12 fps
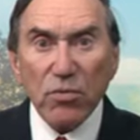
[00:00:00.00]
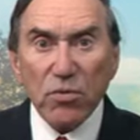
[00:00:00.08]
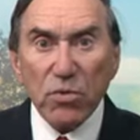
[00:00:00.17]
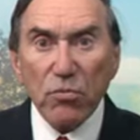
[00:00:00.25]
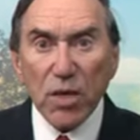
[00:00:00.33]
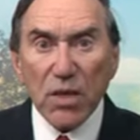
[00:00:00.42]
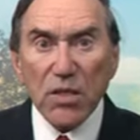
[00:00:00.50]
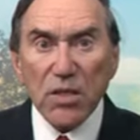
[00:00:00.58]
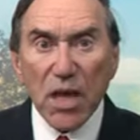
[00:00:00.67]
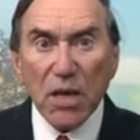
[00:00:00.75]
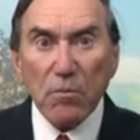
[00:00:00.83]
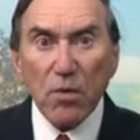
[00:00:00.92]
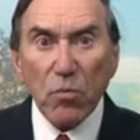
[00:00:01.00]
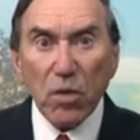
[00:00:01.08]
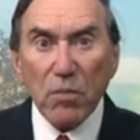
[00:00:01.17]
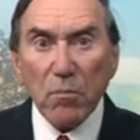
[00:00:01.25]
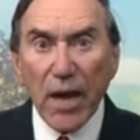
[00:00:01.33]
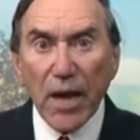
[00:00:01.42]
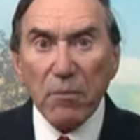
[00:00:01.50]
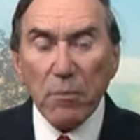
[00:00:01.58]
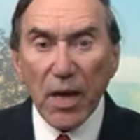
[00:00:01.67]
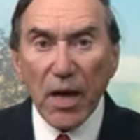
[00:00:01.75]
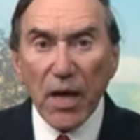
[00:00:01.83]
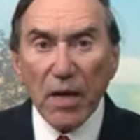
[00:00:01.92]
to reinstatement with back
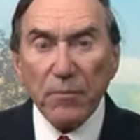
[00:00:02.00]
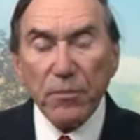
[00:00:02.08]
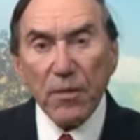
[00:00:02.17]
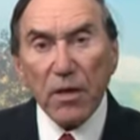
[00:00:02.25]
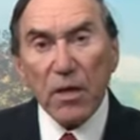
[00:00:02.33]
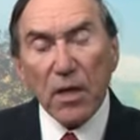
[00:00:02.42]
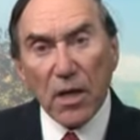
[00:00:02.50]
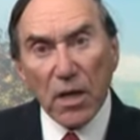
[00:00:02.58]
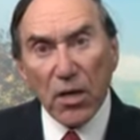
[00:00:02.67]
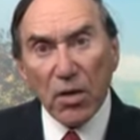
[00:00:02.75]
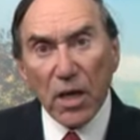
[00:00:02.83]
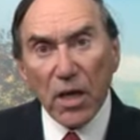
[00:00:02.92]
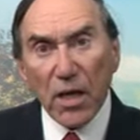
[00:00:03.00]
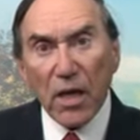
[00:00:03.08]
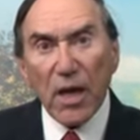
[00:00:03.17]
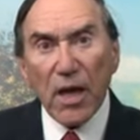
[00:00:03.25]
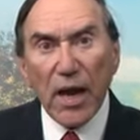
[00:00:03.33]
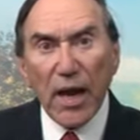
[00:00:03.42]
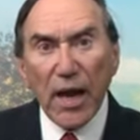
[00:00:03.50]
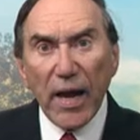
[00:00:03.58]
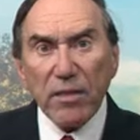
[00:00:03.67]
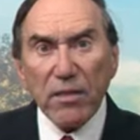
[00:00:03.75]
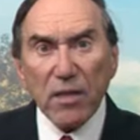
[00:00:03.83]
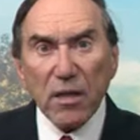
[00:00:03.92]
pay. Clearly,
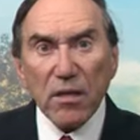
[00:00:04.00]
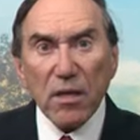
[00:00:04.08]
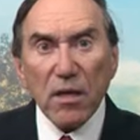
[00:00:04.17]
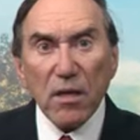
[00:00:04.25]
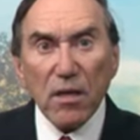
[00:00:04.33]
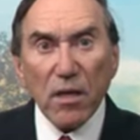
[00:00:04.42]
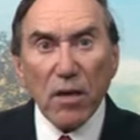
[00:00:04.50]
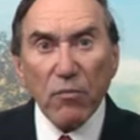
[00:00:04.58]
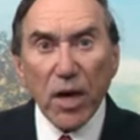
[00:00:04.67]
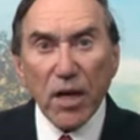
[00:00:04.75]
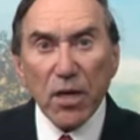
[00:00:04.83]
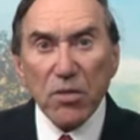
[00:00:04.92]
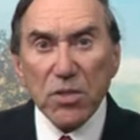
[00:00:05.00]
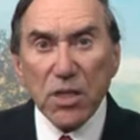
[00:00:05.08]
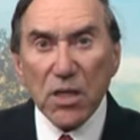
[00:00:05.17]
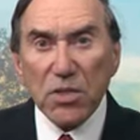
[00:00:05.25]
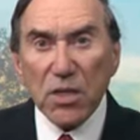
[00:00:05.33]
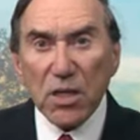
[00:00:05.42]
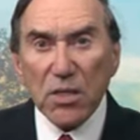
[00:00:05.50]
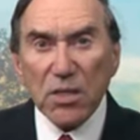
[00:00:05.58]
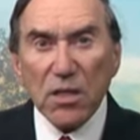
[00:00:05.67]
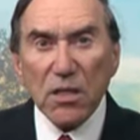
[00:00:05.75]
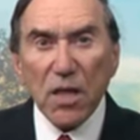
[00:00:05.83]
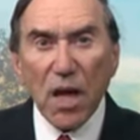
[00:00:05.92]
had the radio station
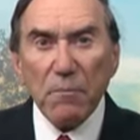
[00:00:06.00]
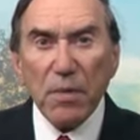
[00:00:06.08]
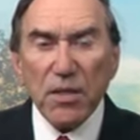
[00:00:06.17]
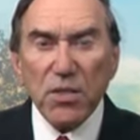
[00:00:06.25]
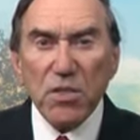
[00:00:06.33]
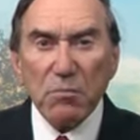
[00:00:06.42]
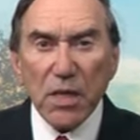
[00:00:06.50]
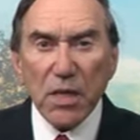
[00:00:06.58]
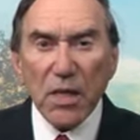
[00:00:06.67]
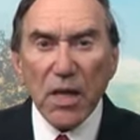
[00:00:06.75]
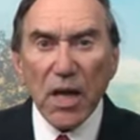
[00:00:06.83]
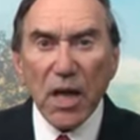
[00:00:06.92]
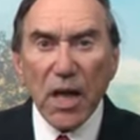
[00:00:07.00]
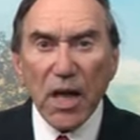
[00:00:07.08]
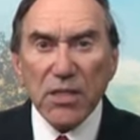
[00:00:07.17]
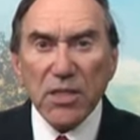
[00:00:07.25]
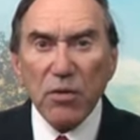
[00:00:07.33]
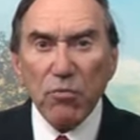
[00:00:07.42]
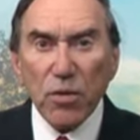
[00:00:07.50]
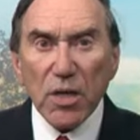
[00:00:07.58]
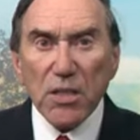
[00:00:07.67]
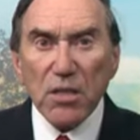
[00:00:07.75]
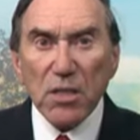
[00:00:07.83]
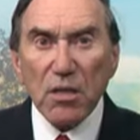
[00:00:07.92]
incident not been submitted as a
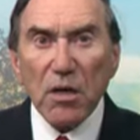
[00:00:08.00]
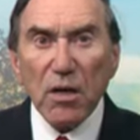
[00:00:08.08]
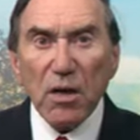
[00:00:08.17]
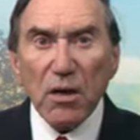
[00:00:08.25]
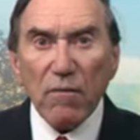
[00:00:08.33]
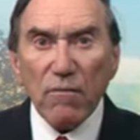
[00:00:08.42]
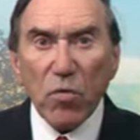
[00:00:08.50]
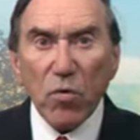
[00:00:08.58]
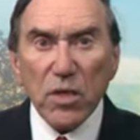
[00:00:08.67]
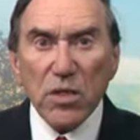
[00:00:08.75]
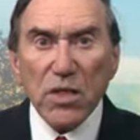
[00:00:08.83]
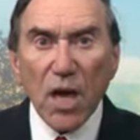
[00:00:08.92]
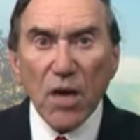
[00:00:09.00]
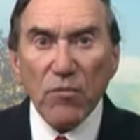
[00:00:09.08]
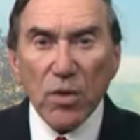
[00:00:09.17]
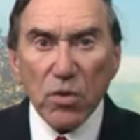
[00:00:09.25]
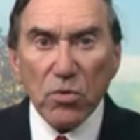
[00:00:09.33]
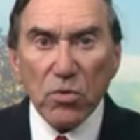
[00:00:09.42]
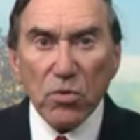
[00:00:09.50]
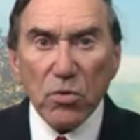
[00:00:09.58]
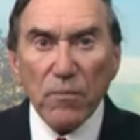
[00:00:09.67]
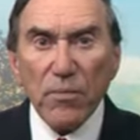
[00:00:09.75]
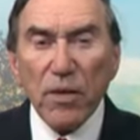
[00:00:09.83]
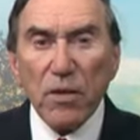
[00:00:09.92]
reason for his non-renewal,
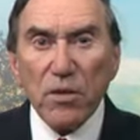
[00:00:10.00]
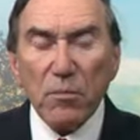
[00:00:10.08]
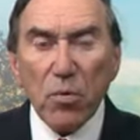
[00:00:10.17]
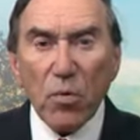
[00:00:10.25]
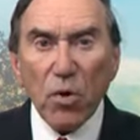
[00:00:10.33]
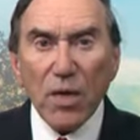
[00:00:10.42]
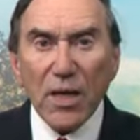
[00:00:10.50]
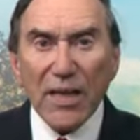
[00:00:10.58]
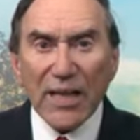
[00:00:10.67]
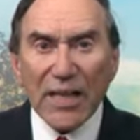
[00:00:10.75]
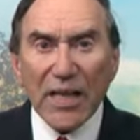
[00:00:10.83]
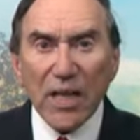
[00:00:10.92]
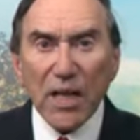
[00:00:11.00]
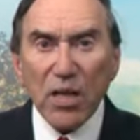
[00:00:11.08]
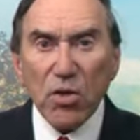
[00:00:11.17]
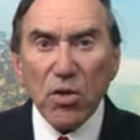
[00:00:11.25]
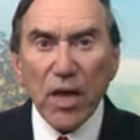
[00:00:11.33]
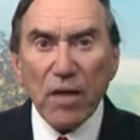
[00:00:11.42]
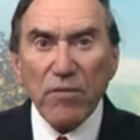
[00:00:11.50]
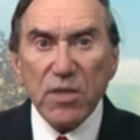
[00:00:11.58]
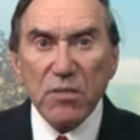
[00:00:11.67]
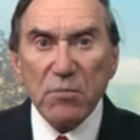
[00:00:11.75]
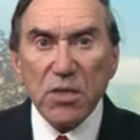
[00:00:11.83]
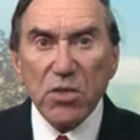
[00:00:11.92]
the board legally could have
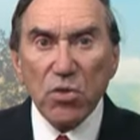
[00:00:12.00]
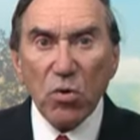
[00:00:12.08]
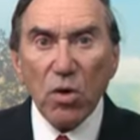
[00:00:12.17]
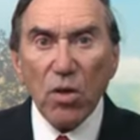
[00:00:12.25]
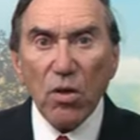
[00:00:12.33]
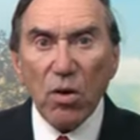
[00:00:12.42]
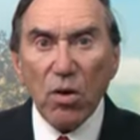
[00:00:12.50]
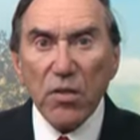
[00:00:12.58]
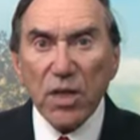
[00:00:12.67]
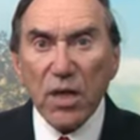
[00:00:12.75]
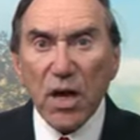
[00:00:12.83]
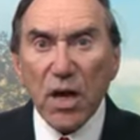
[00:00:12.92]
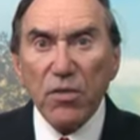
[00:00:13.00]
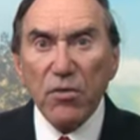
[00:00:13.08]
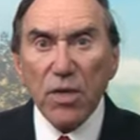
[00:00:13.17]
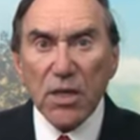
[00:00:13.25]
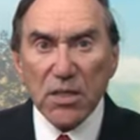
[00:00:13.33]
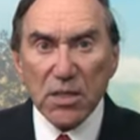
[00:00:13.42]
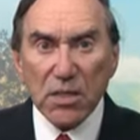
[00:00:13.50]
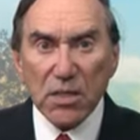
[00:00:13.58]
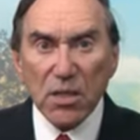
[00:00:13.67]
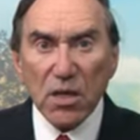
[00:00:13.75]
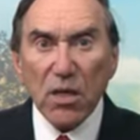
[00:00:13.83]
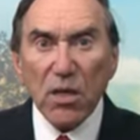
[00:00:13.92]
dismissed Doyle on the other instance,
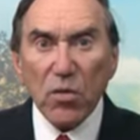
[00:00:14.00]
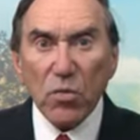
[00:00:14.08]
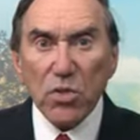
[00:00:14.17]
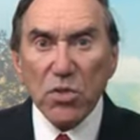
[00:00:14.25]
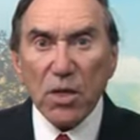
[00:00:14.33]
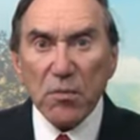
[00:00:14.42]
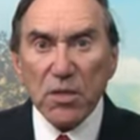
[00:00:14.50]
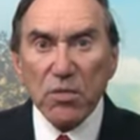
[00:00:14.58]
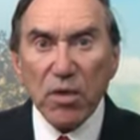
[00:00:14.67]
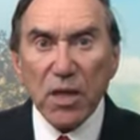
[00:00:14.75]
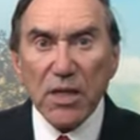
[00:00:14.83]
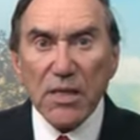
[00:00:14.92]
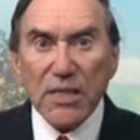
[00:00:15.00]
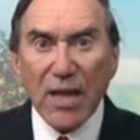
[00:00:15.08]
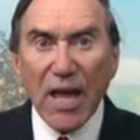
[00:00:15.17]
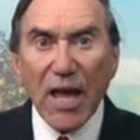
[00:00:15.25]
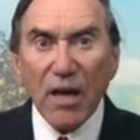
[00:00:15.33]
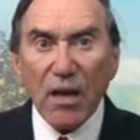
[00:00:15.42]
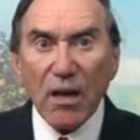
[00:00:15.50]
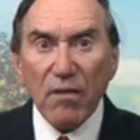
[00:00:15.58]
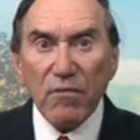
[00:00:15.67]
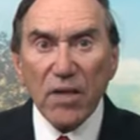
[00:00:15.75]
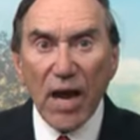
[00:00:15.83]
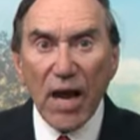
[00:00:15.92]
which demonstrated his lack
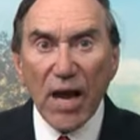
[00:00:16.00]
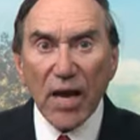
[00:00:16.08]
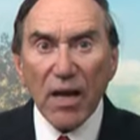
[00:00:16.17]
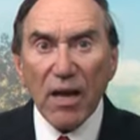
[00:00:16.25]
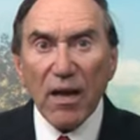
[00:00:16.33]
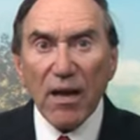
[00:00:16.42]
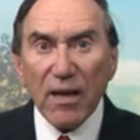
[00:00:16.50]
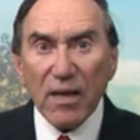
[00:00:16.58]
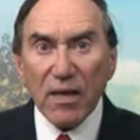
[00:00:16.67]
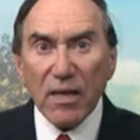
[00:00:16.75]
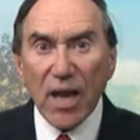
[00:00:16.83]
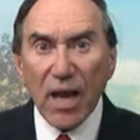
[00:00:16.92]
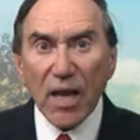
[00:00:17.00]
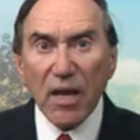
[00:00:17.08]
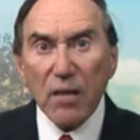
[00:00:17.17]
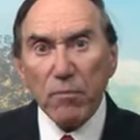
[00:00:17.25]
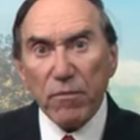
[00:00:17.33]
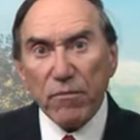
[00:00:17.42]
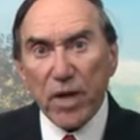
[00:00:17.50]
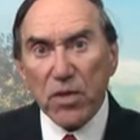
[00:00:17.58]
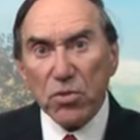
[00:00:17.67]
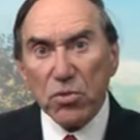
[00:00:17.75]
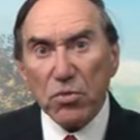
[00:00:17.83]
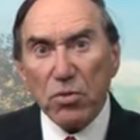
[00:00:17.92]
of tact in handling
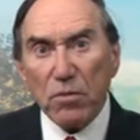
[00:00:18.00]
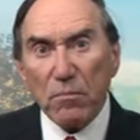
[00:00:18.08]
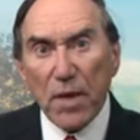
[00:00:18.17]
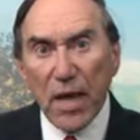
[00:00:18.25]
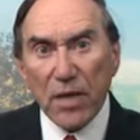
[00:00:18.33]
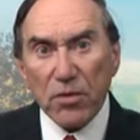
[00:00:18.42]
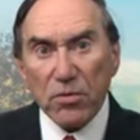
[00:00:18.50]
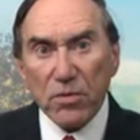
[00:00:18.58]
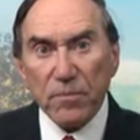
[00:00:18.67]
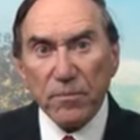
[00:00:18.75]
professional matters.